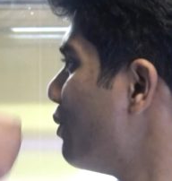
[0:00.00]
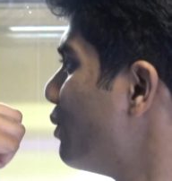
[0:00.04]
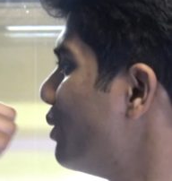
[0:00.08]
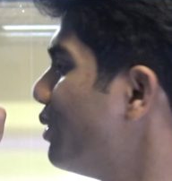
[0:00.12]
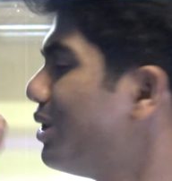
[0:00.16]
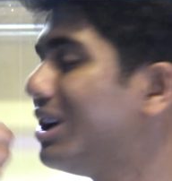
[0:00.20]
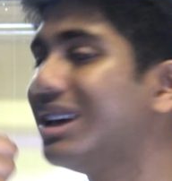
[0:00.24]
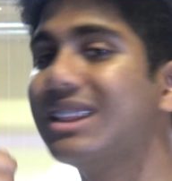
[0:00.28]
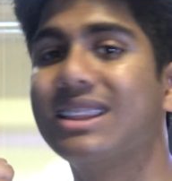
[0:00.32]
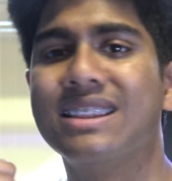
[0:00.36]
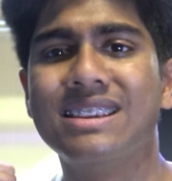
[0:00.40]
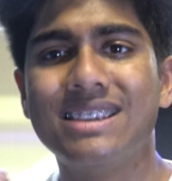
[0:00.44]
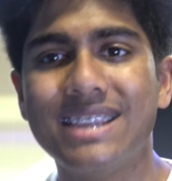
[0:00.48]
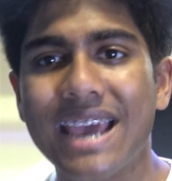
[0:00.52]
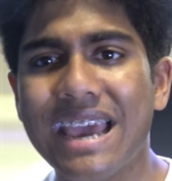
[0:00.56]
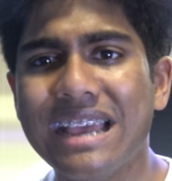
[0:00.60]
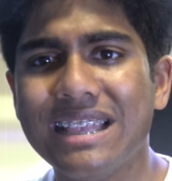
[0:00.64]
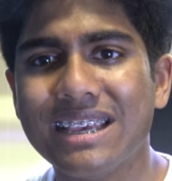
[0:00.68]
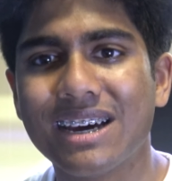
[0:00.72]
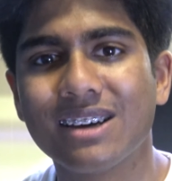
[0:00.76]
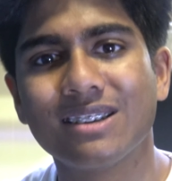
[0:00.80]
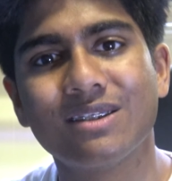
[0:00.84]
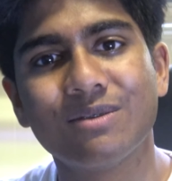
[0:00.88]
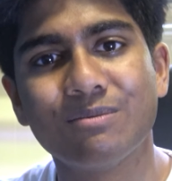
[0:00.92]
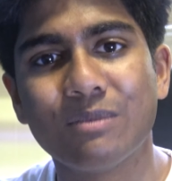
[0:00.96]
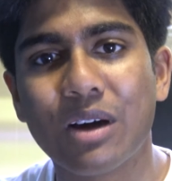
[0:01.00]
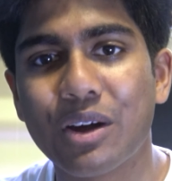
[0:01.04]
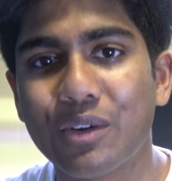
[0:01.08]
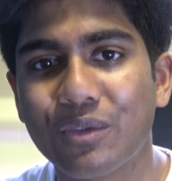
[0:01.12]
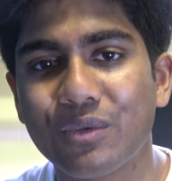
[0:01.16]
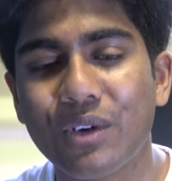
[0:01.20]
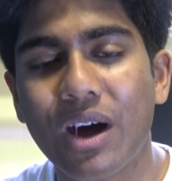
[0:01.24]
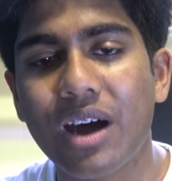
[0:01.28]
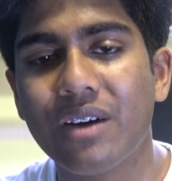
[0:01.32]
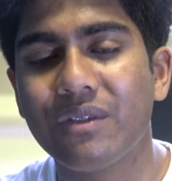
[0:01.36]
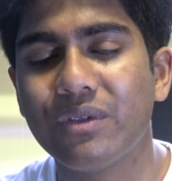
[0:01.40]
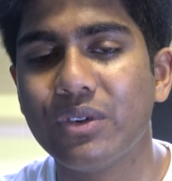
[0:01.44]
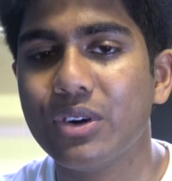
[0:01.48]
We'll look at the details of my
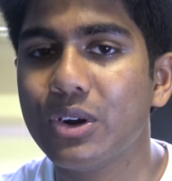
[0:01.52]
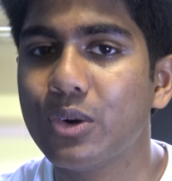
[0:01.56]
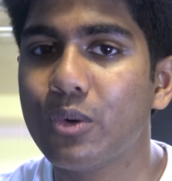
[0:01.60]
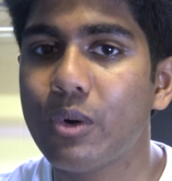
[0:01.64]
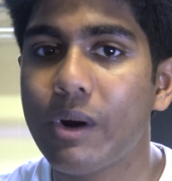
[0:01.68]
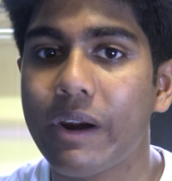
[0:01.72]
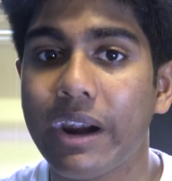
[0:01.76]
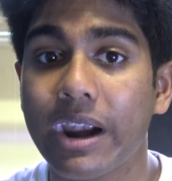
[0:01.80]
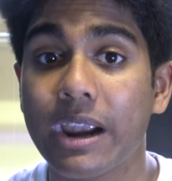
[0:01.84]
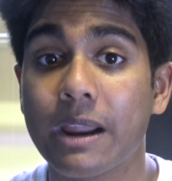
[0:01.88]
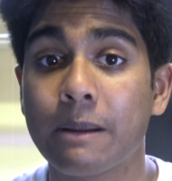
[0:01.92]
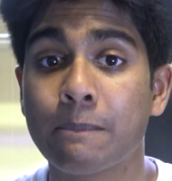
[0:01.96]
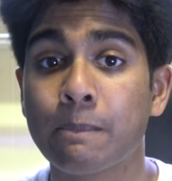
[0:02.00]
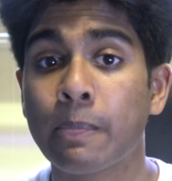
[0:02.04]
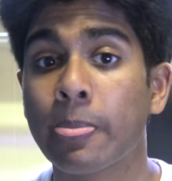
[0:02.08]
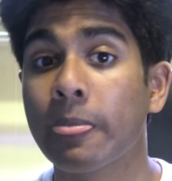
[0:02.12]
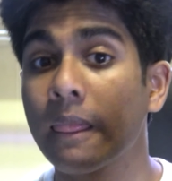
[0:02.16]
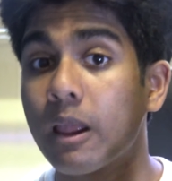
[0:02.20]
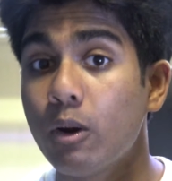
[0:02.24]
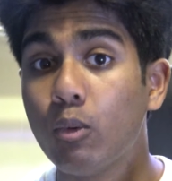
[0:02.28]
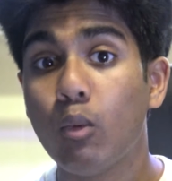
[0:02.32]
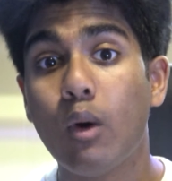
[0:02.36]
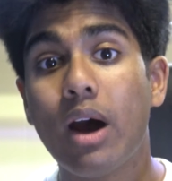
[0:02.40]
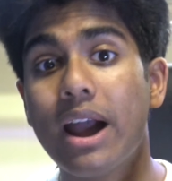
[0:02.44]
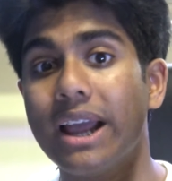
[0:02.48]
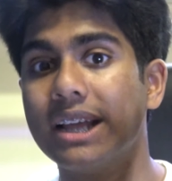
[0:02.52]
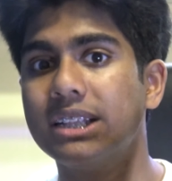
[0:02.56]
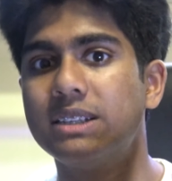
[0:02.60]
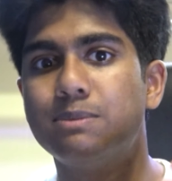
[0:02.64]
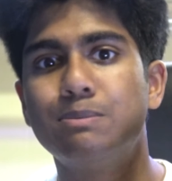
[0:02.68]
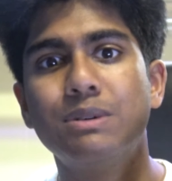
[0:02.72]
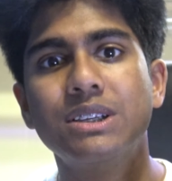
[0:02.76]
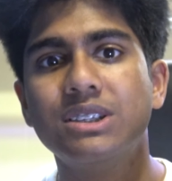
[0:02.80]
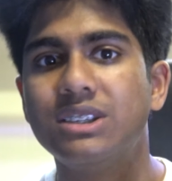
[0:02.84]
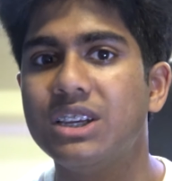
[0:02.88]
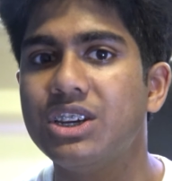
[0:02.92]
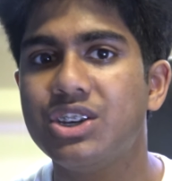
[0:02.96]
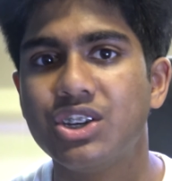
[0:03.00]
5-foot aquarium, why it's
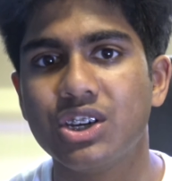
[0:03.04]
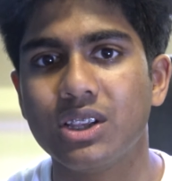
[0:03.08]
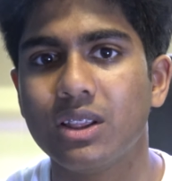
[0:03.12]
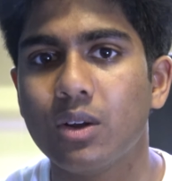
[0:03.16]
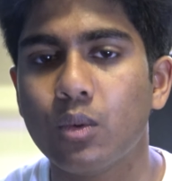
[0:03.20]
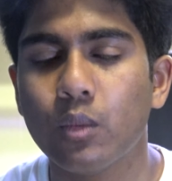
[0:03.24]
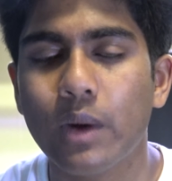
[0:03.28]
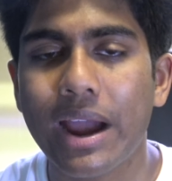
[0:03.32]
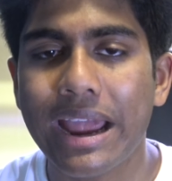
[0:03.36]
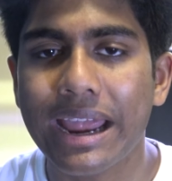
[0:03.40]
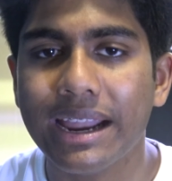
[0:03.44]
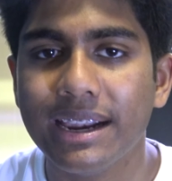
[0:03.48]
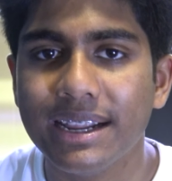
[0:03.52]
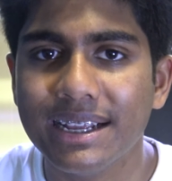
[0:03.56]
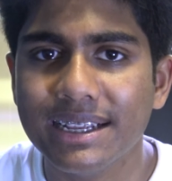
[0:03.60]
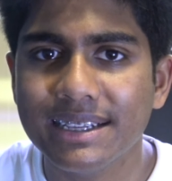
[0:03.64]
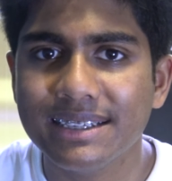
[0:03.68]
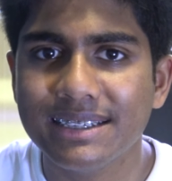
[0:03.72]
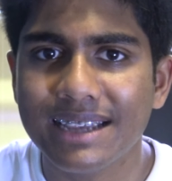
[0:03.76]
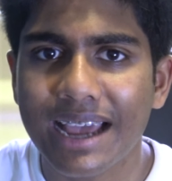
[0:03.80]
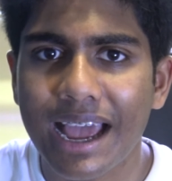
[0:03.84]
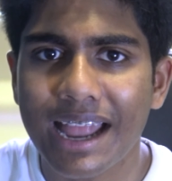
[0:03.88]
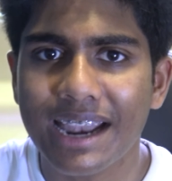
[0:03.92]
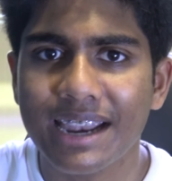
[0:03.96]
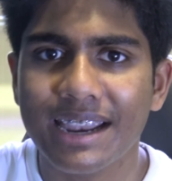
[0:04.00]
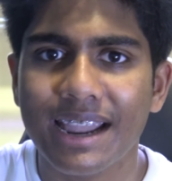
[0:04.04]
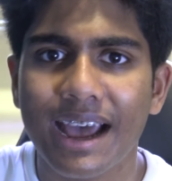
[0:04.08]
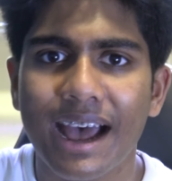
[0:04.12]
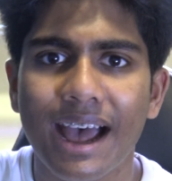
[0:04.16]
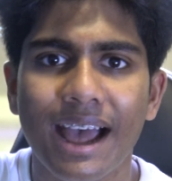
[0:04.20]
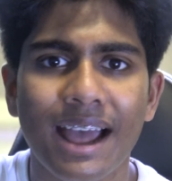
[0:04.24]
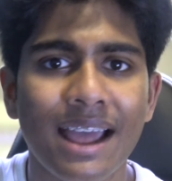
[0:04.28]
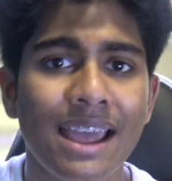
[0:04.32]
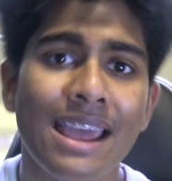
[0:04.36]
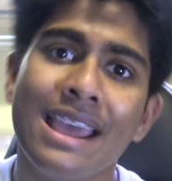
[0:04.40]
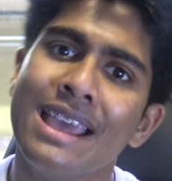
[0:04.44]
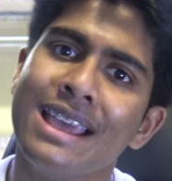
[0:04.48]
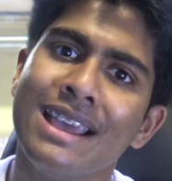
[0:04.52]
positioned the way it is, and
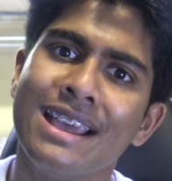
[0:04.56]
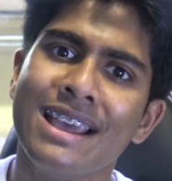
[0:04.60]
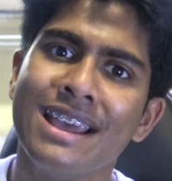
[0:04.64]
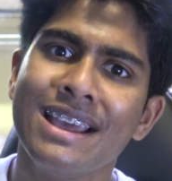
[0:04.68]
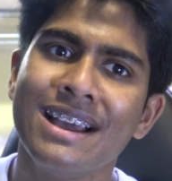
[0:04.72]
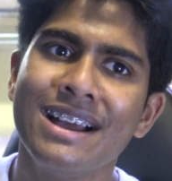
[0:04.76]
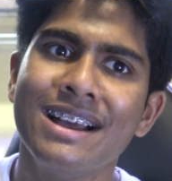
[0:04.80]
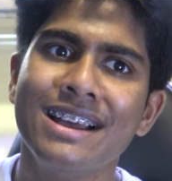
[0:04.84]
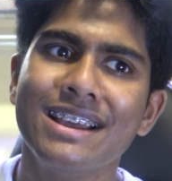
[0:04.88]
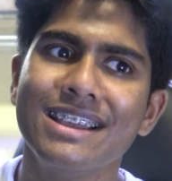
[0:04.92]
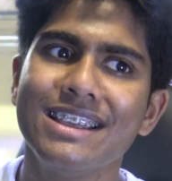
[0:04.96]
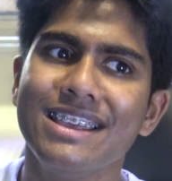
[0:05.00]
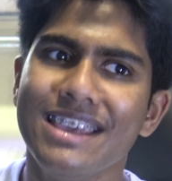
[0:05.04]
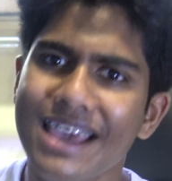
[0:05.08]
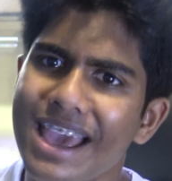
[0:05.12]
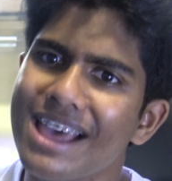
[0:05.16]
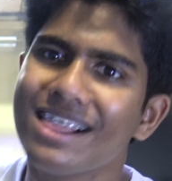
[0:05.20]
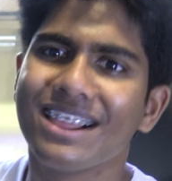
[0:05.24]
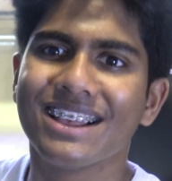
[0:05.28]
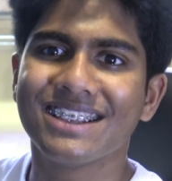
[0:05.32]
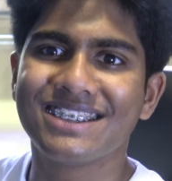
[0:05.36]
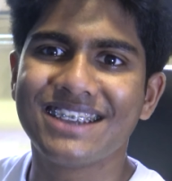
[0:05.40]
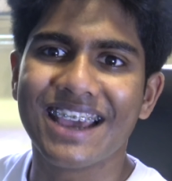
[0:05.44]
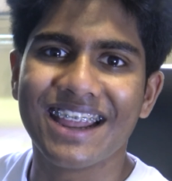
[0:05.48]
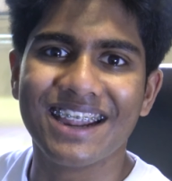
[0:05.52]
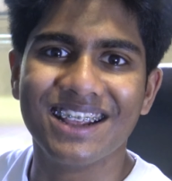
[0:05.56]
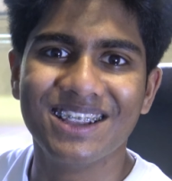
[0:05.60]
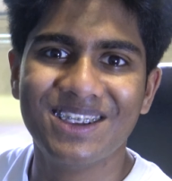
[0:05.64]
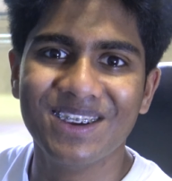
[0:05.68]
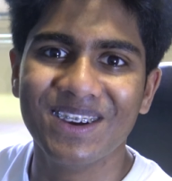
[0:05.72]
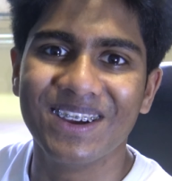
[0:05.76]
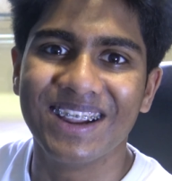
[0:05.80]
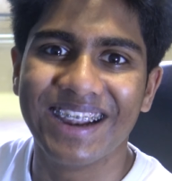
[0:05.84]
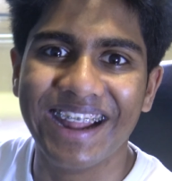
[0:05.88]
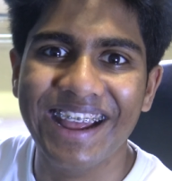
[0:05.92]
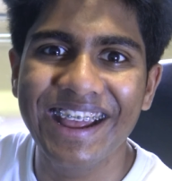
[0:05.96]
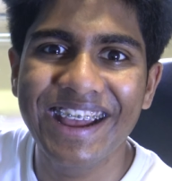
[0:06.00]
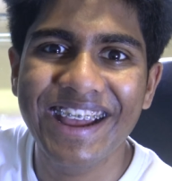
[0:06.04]
yeah, let's get into
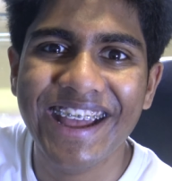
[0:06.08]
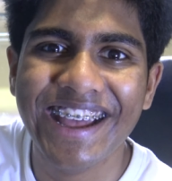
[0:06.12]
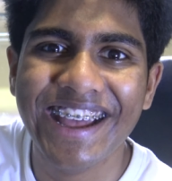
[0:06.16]
it.